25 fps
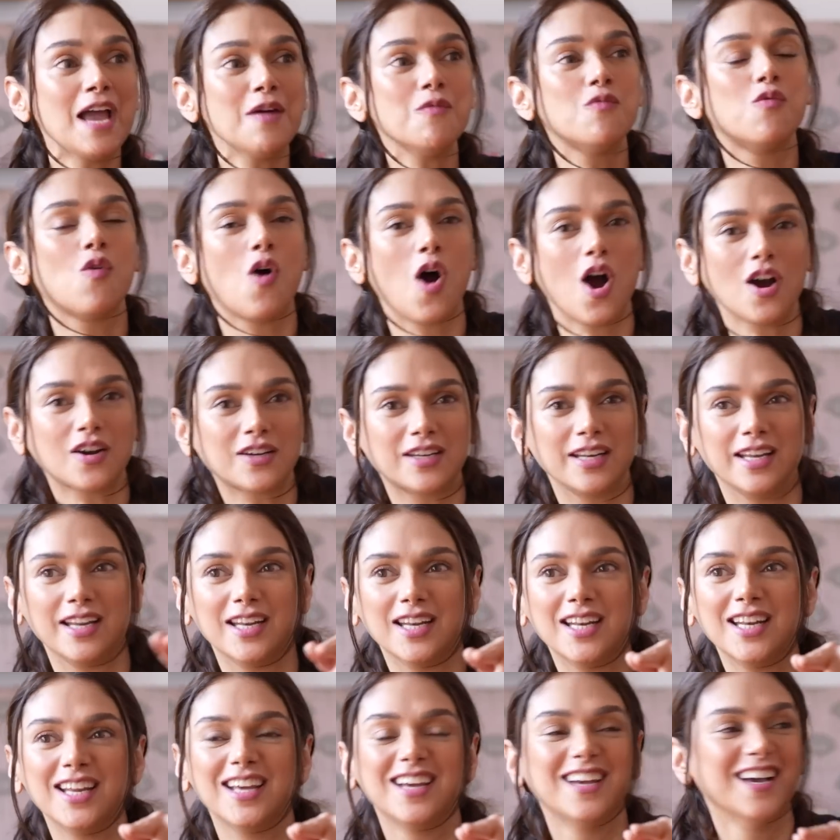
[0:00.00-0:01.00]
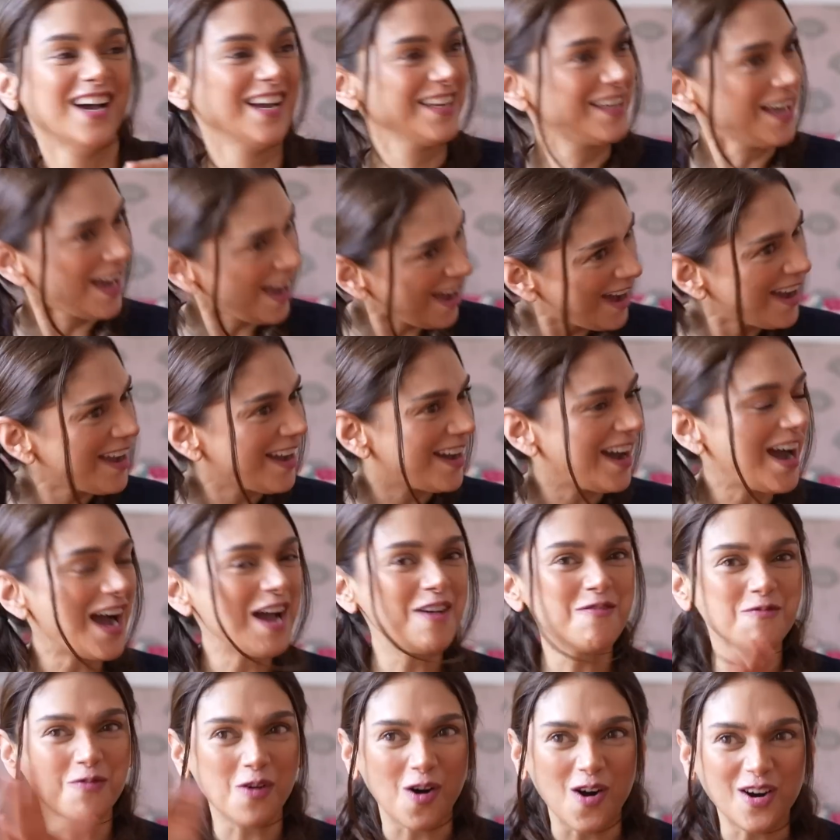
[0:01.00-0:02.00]
I walked in. Yeah,
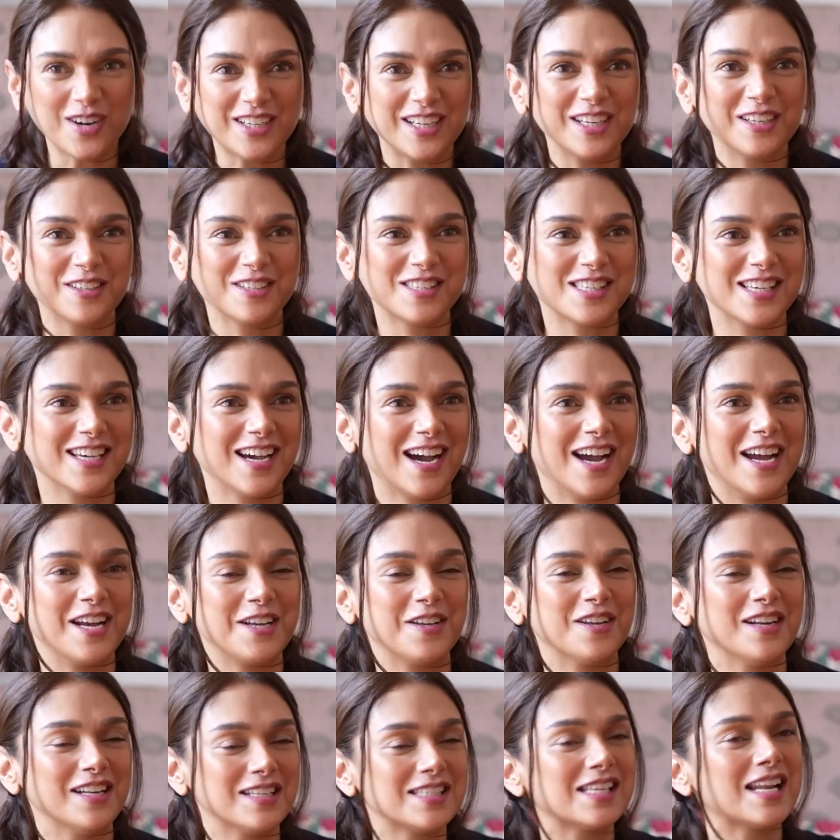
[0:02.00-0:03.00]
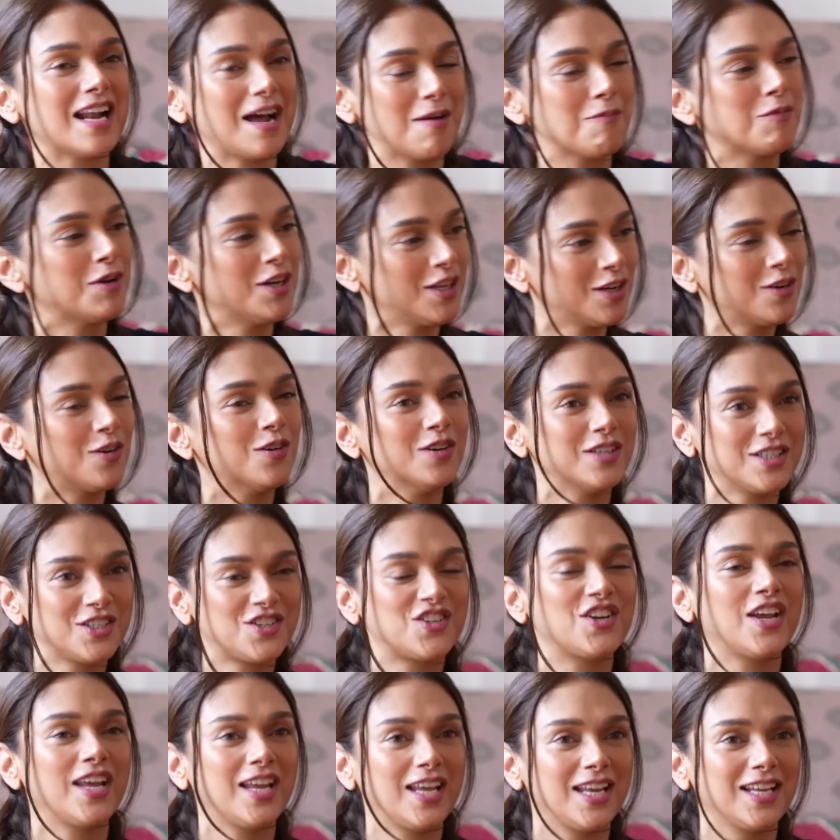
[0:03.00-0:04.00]
I walked in to say hi to you and I said, I'm going to go
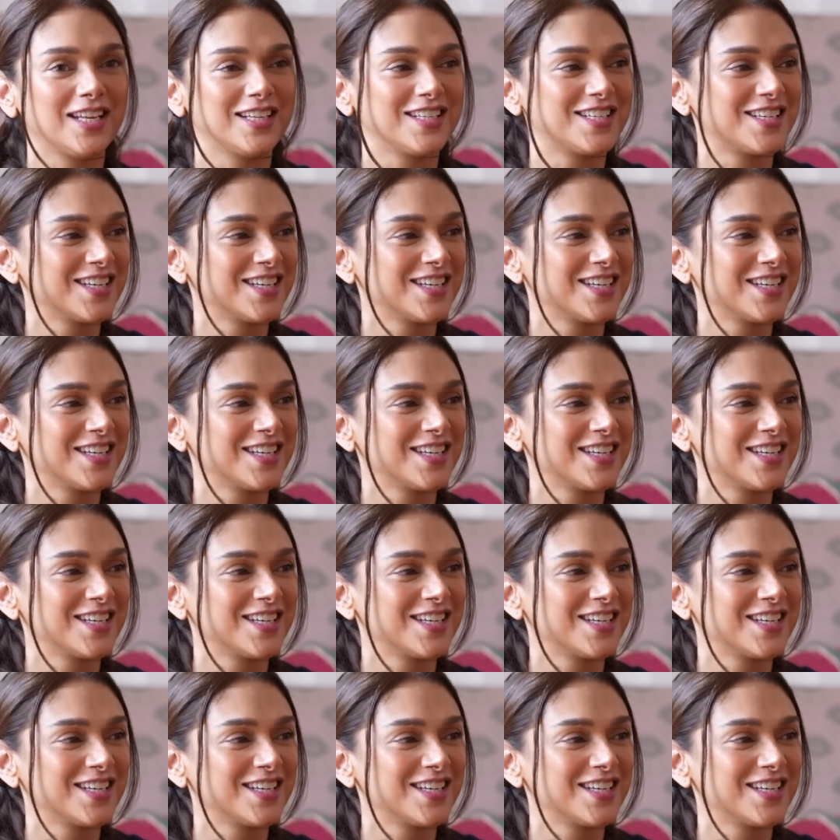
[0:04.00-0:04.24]
and change.